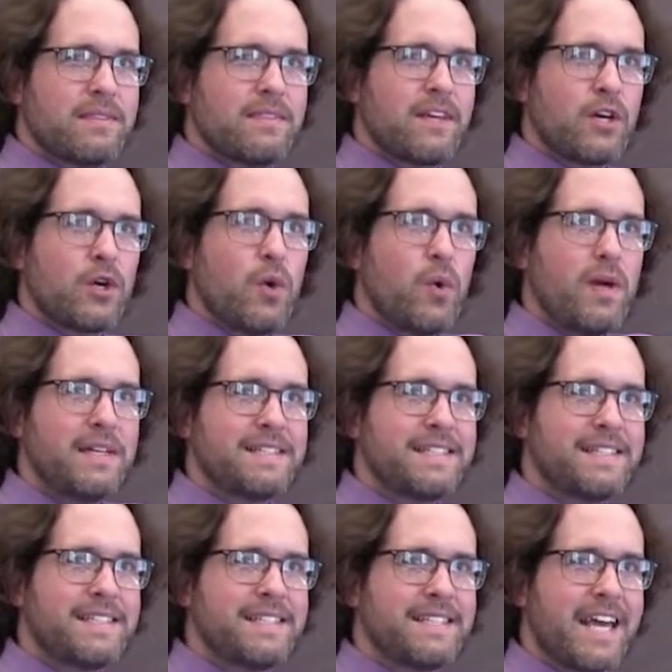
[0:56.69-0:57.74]
they're going to
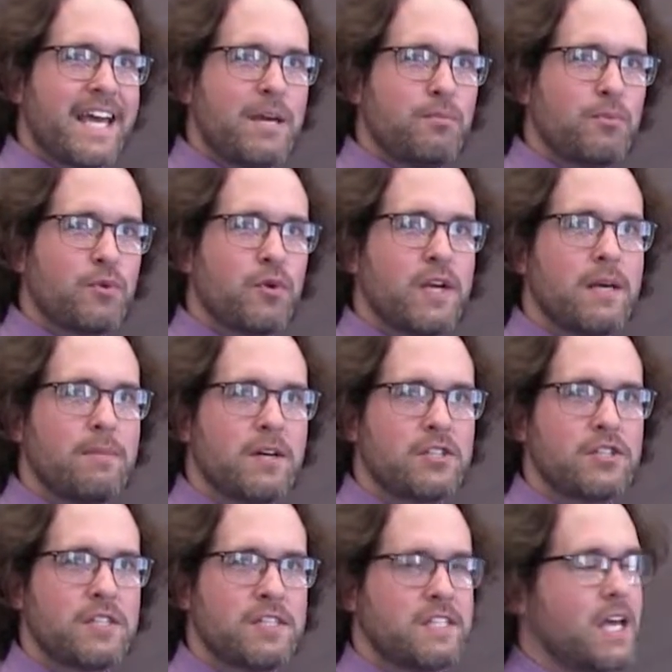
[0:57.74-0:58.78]
stay pretty
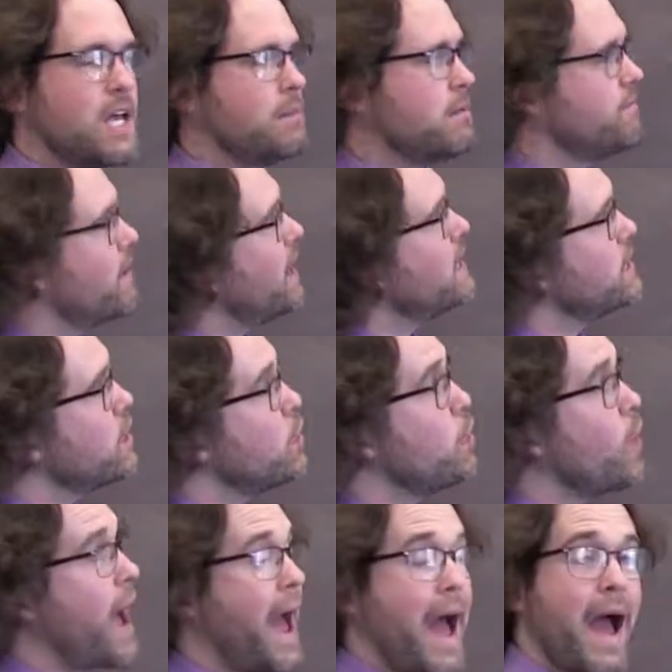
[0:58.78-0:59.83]
much the same. If I
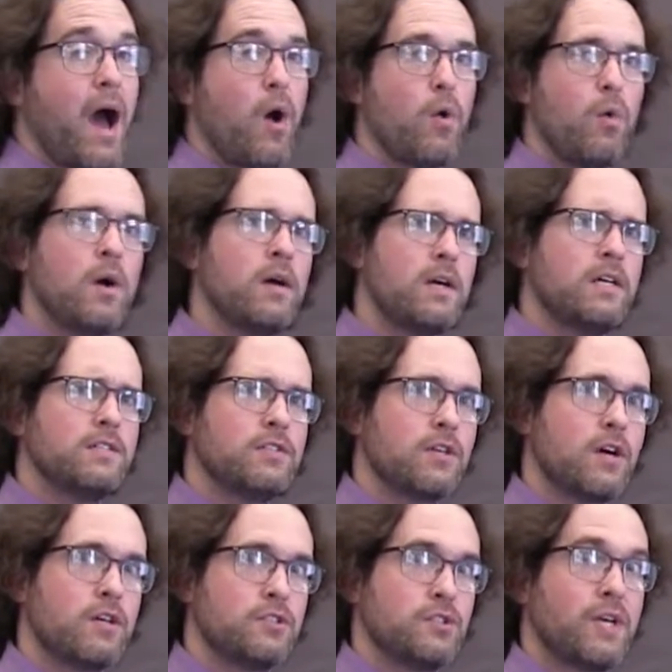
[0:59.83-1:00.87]
know how to
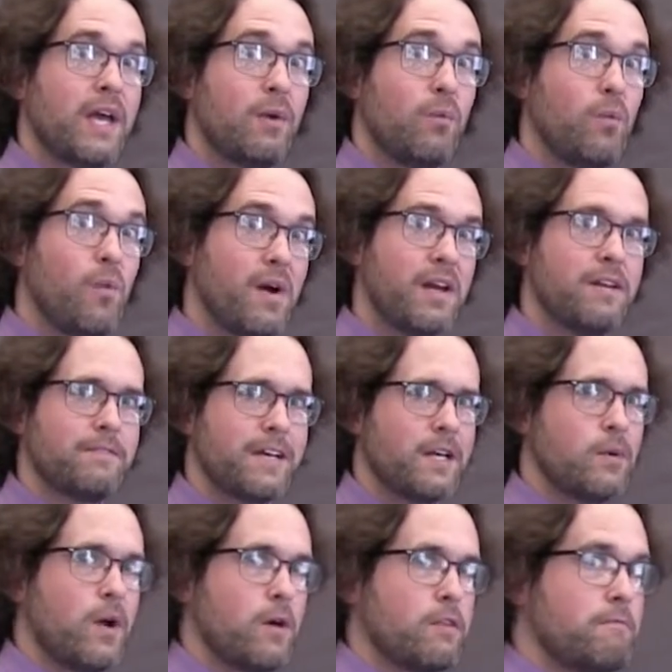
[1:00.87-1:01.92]
conjugate one, if I
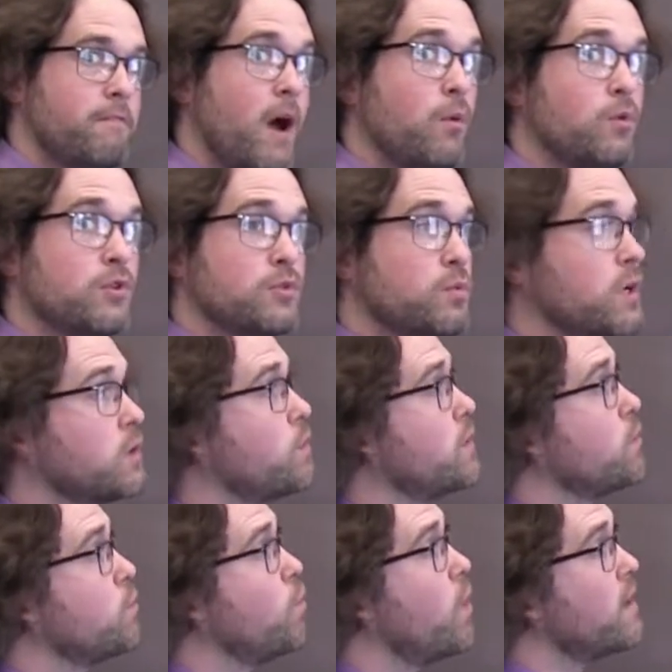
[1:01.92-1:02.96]
know how the vowels work
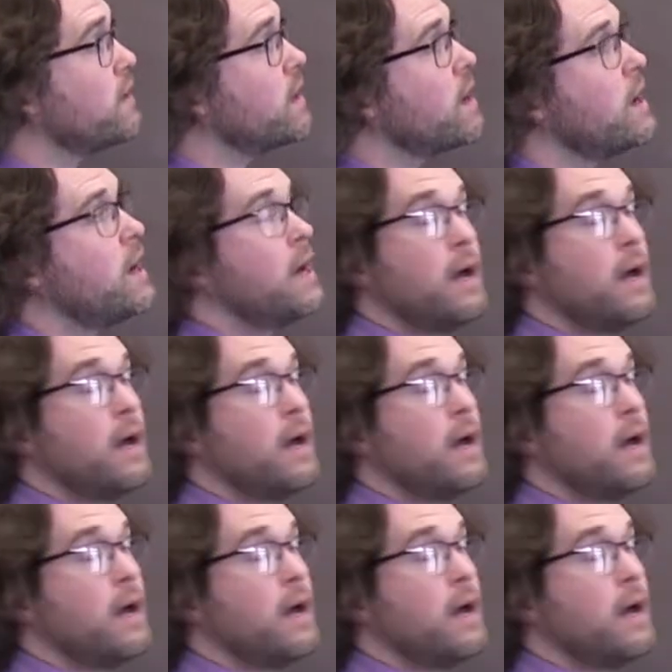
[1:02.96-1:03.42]
with one,